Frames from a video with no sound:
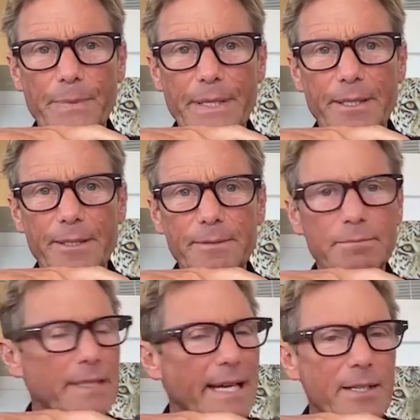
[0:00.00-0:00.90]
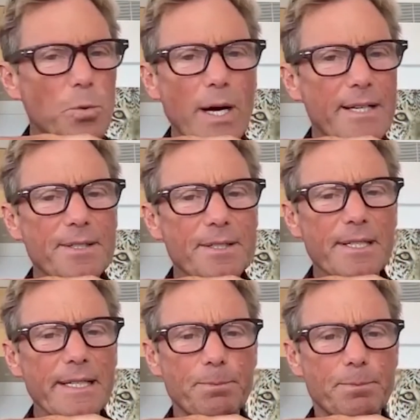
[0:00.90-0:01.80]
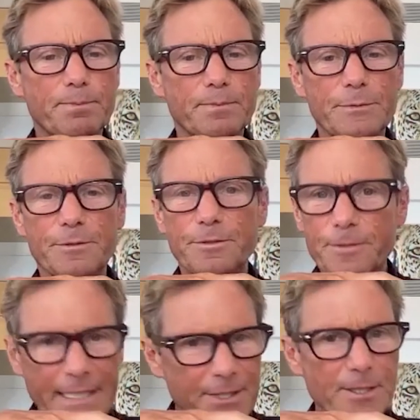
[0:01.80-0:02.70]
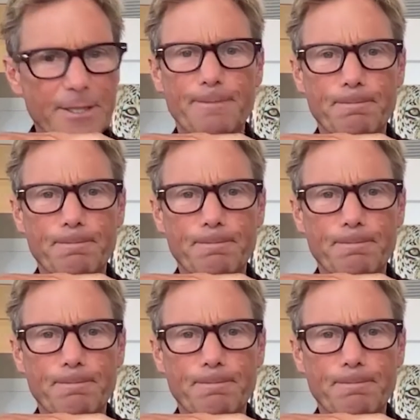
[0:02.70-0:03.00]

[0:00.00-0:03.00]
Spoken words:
You know, likewise, the sleep, fix it.